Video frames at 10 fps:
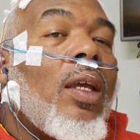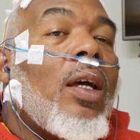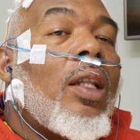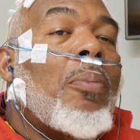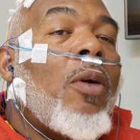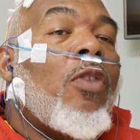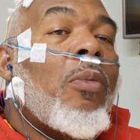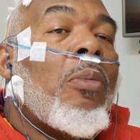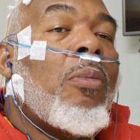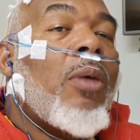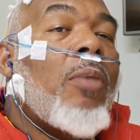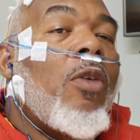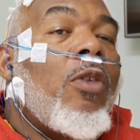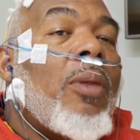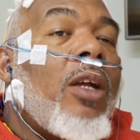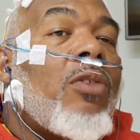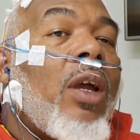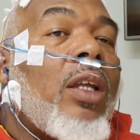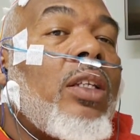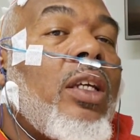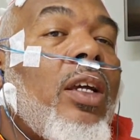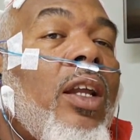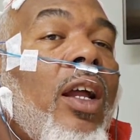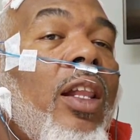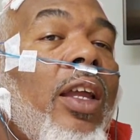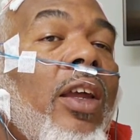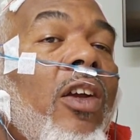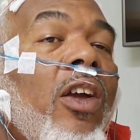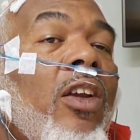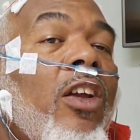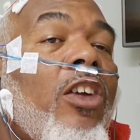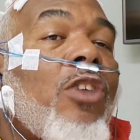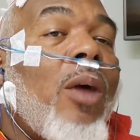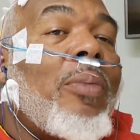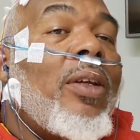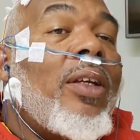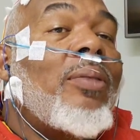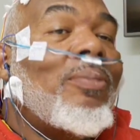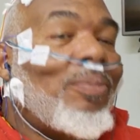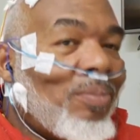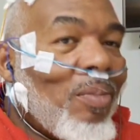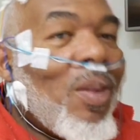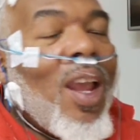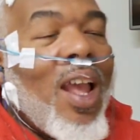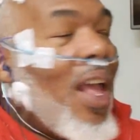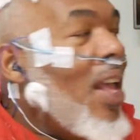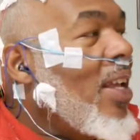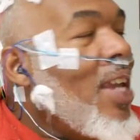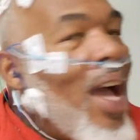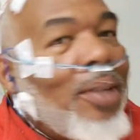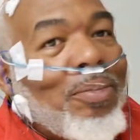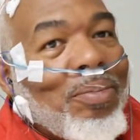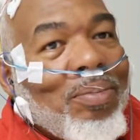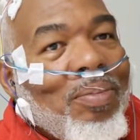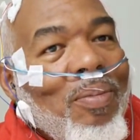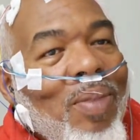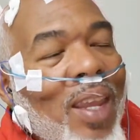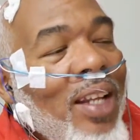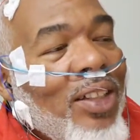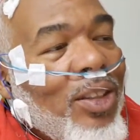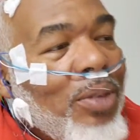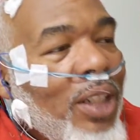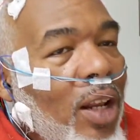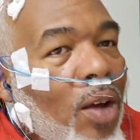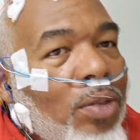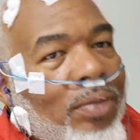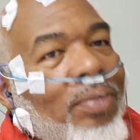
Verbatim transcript: Got the perfect movie, Black Dragon. Tia and Lady on Head on a trampoline. Yeah. And some jello.